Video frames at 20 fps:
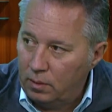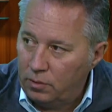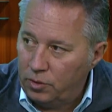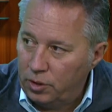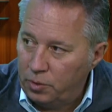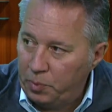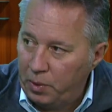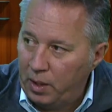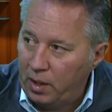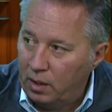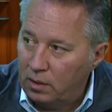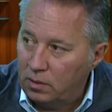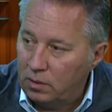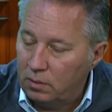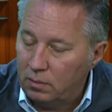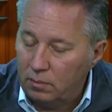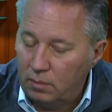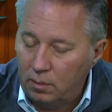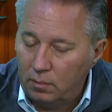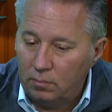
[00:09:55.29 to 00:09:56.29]
Just
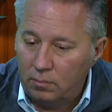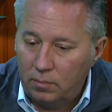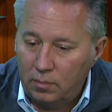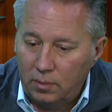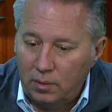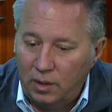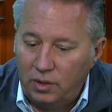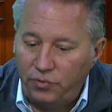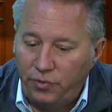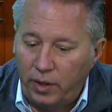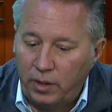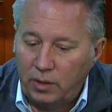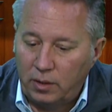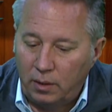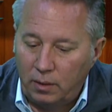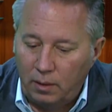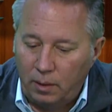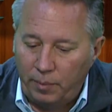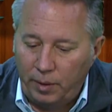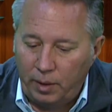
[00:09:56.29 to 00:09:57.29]
because, let's face
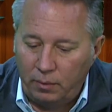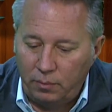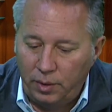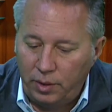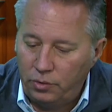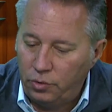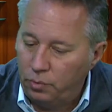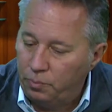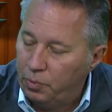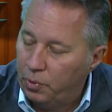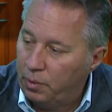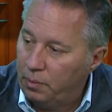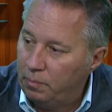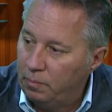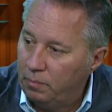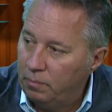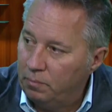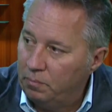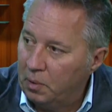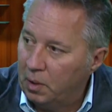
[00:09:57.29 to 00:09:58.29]
it, I mean, we do put
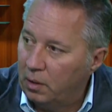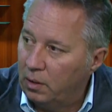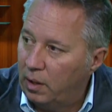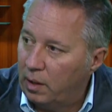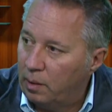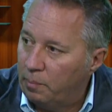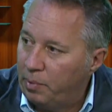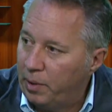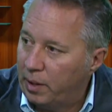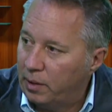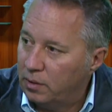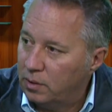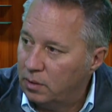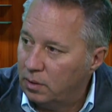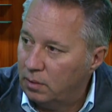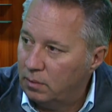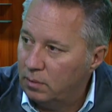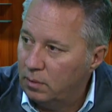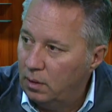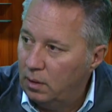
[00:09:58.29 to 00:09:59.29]
Bill on a
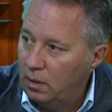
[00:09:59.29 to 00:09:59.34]
pedestal.